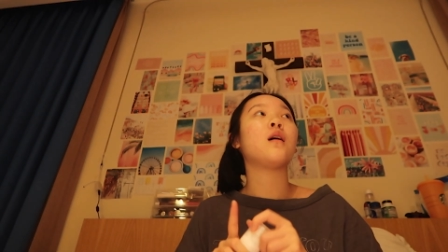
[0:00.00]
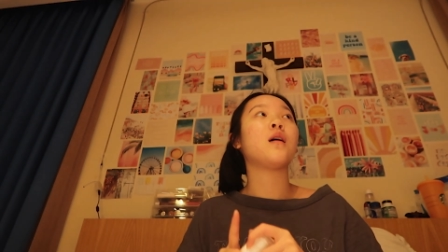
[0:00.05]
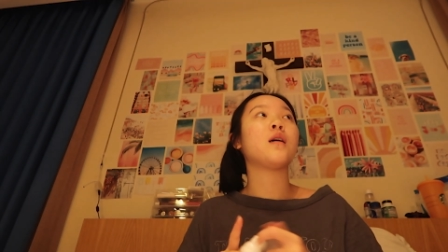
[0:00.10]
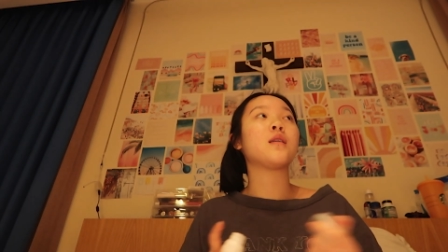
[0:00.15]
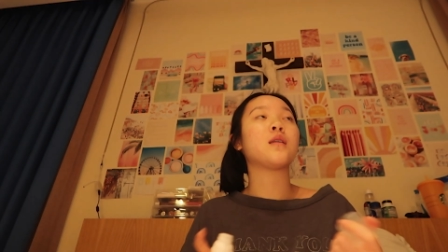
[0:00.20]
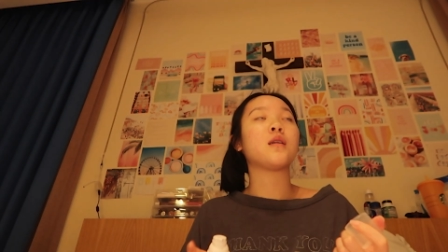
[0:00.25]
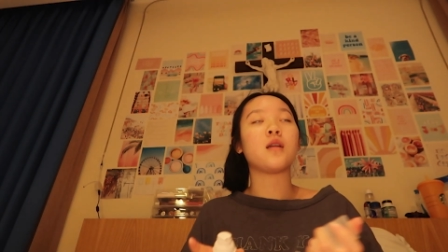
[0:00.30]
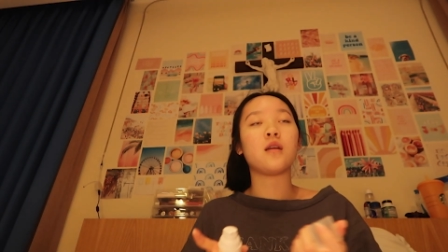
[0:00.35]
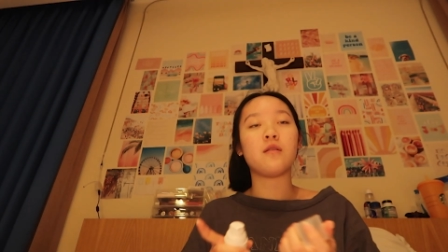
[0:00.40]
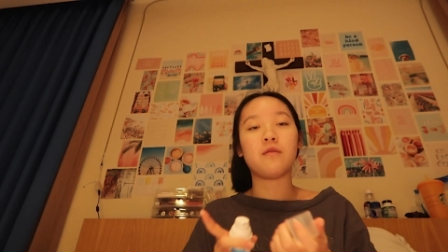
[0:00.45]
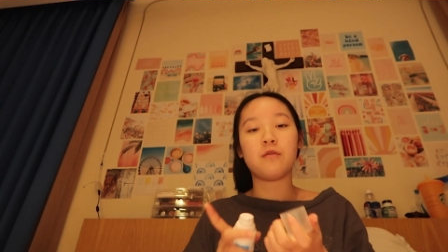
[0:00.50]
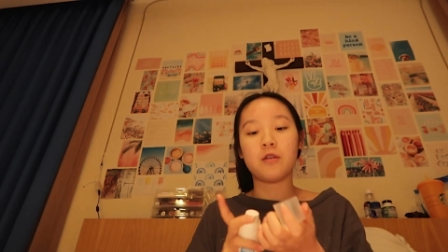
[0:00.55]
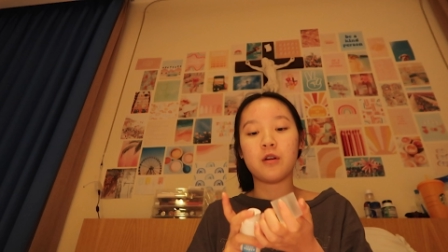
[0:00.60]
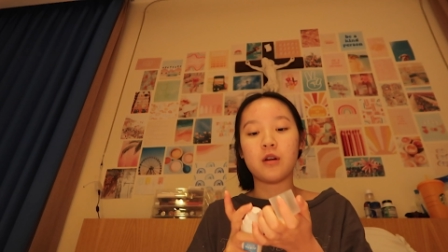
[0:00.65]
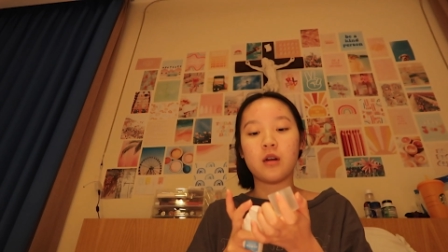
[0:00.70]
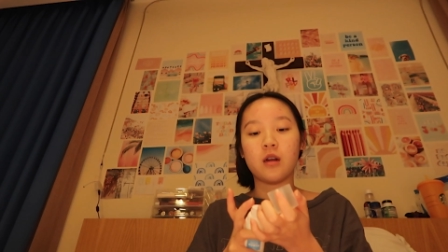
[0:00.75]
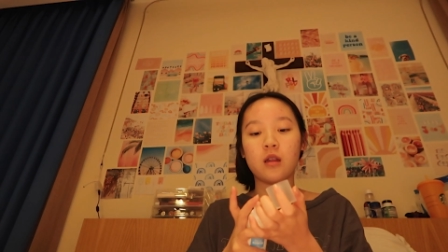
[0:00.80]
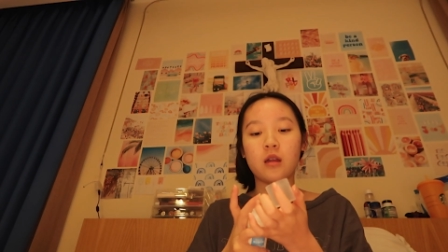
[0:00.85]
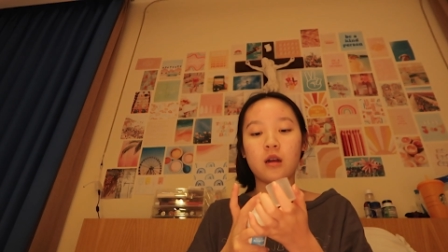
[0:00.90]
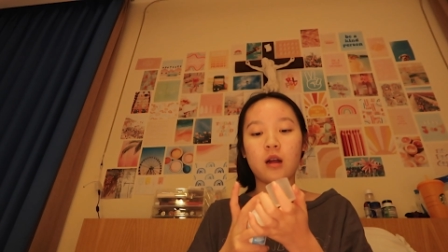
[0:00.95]
I studied for
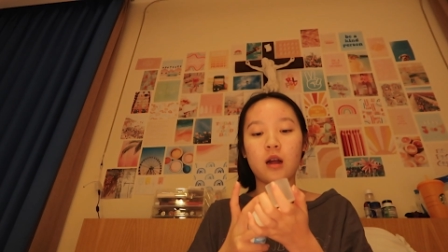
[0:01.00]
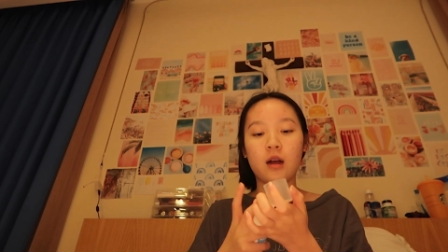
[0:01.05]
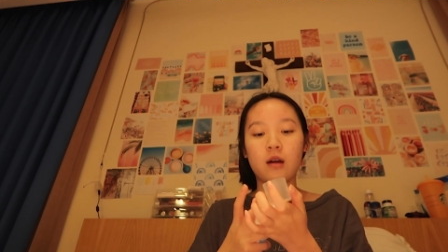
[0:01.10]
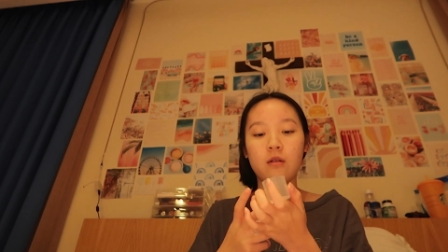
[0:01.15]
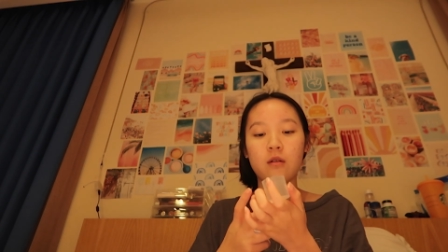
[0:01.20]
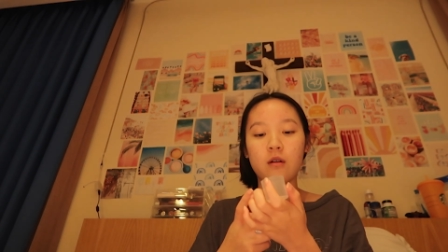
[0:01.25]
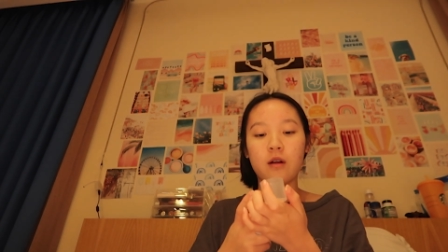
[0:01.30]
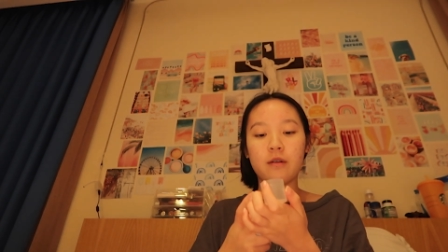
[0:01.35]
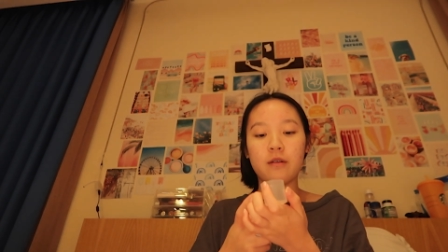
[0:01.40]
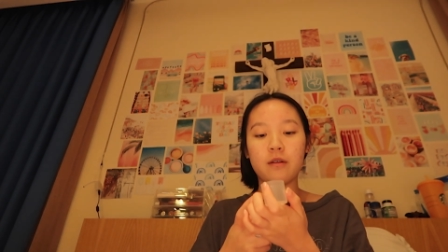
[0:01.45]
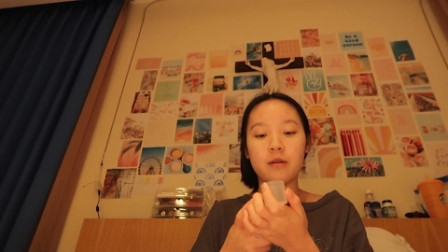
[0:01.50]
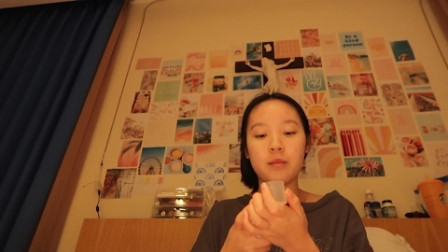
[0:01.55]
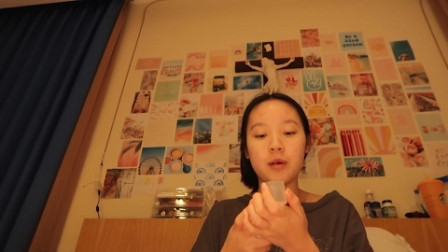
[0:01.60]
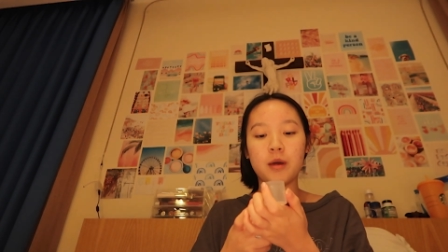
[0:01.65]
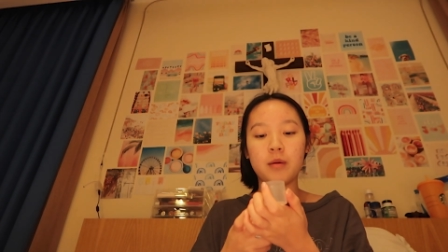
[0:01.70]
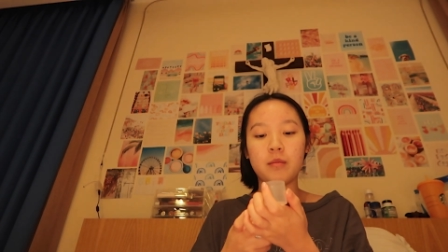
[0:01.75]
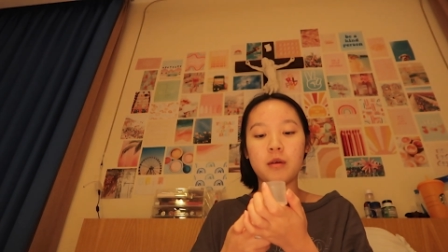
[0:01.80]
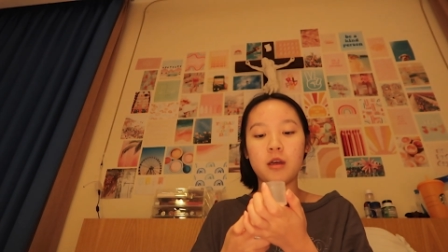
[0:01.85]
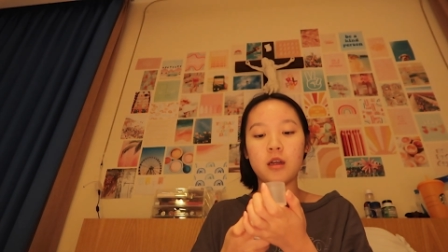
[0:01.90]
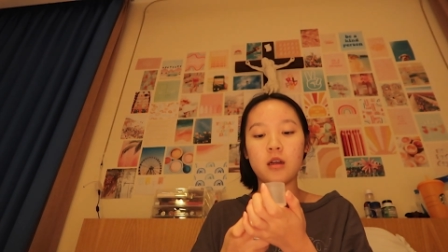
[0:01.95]
another hour after
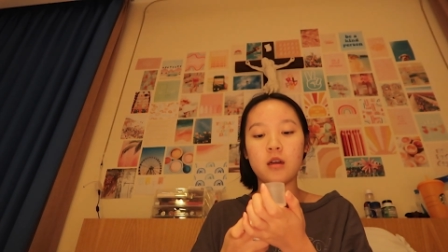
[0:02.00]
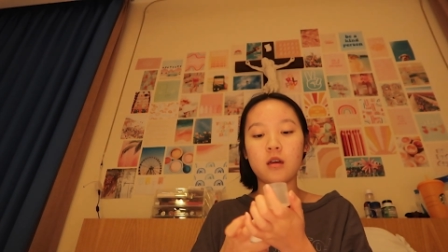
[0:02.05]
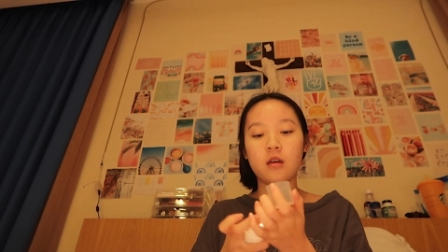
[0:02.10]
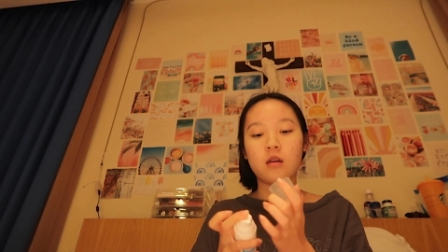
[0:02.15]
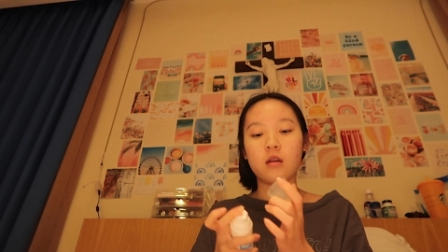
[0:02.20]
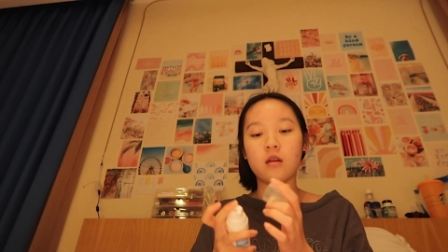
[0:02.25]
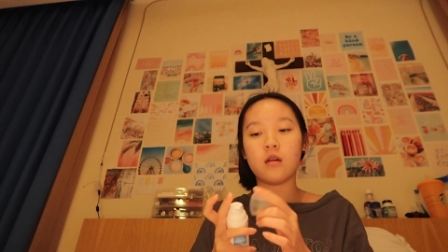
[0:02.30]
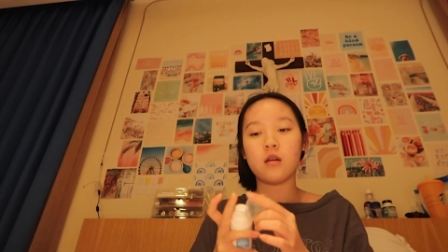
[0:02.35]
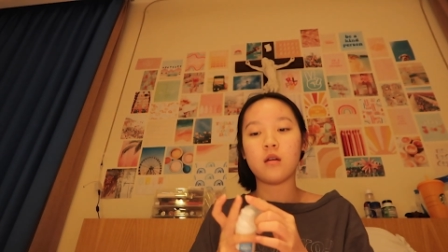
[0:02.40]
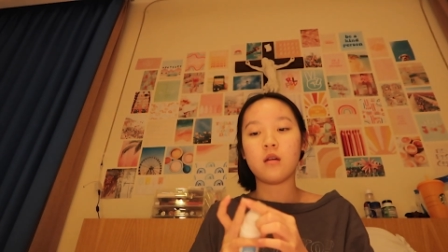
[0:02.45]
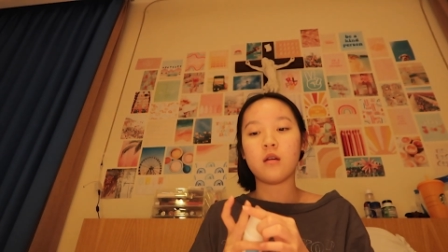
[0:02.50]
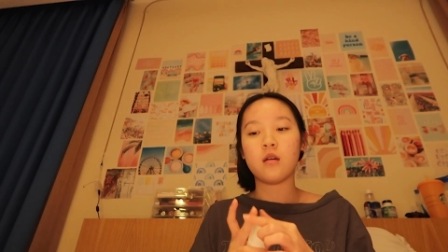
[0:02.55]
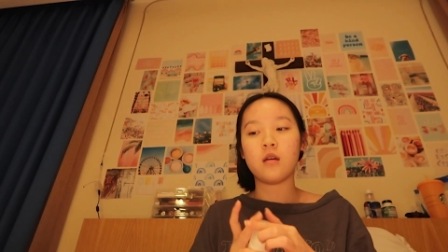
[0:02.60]
my meeting,